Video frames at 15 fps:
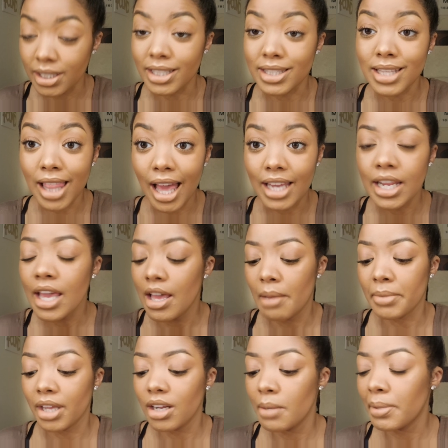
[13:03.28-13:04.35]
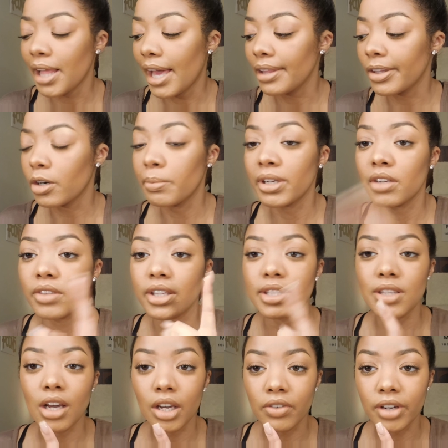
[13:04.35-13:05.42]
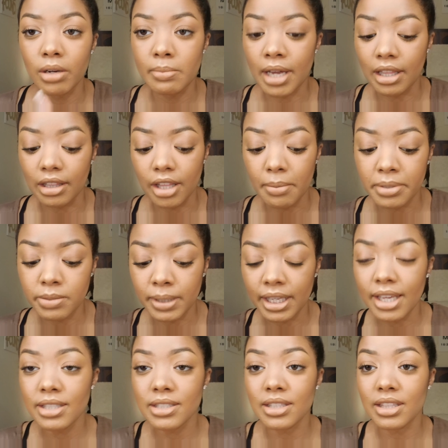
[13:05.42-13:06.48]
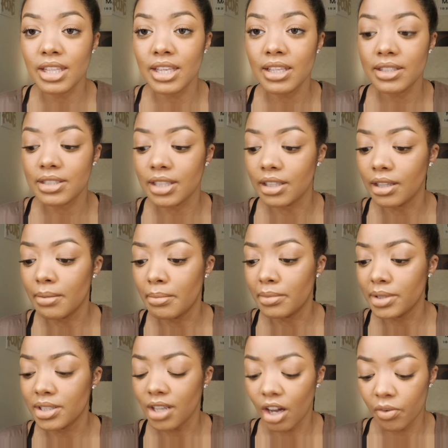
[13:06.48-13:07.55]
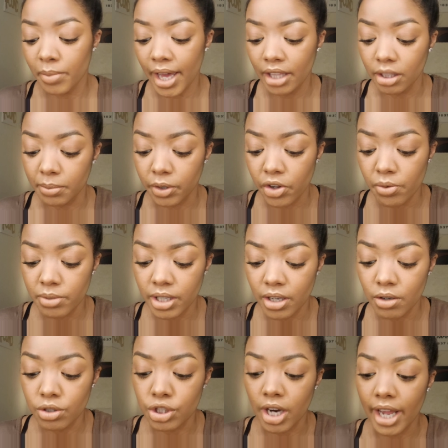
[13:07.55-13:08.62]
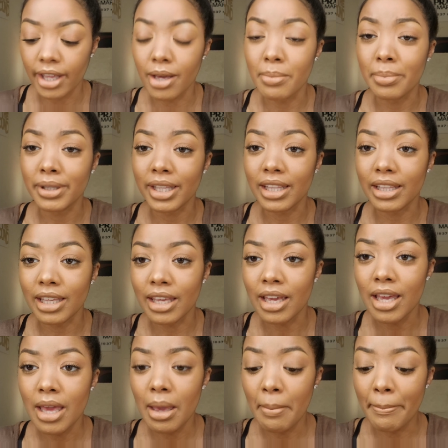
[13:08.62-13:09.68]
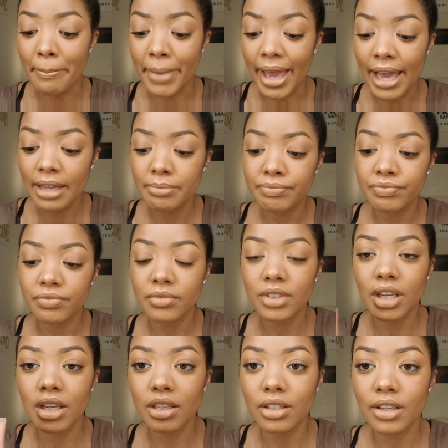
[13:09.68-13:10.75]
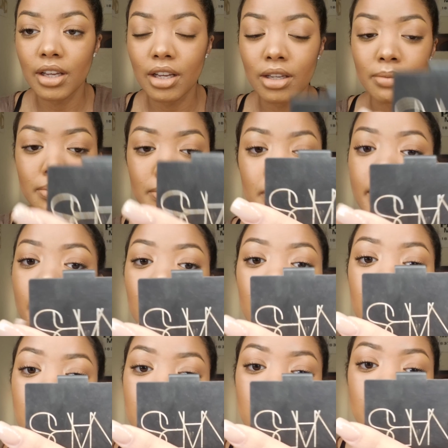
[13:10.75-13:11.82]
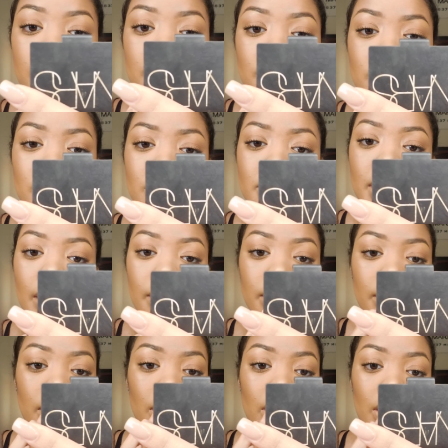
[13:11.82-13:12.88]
that's a lot. I'm gonna apply a little bit of this over my lips because these soft matte lip creams, they don't dry completely matte. A translucent powder